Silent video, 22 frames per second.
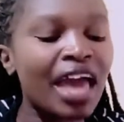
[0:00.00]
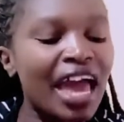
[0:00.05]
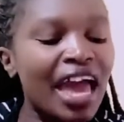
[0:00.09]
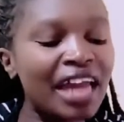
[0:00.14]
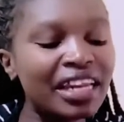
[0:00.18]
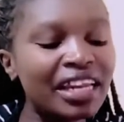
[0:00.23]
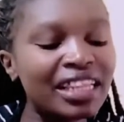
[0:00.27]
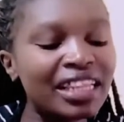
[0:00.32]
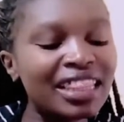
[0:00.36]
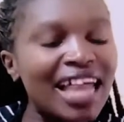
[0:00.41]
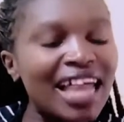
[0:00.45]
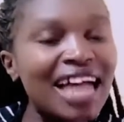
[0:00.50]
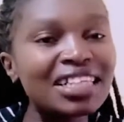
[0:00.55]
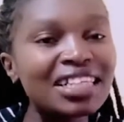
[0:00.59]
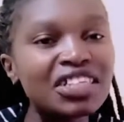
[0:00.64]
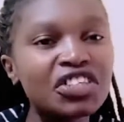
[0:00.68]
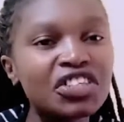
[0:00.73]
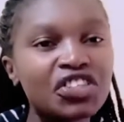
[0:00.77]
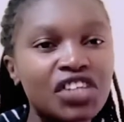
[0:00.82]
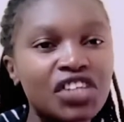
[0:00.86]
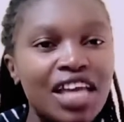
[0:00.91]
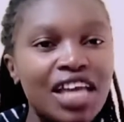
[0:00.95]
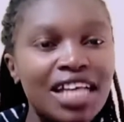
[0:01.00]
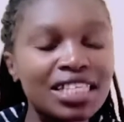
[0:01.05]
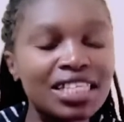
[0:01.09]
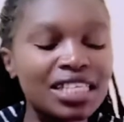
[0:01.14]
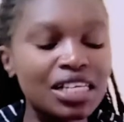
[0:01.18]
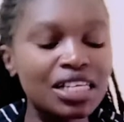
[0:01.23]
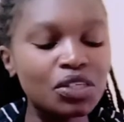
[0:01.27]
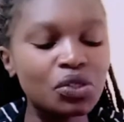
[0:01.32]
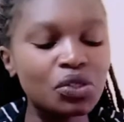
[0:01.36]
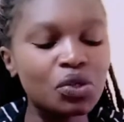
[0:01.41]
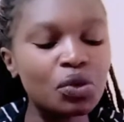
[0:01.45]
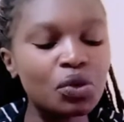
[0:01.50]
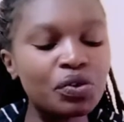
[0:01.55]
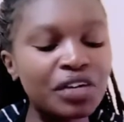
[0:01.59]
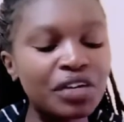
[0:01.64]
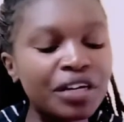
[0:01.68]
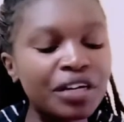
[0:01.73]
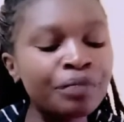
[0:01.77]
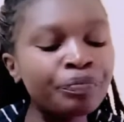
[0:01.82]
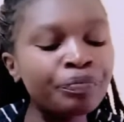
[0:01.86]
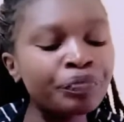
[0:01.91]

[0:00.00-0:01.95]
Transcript: And in that, he shares the story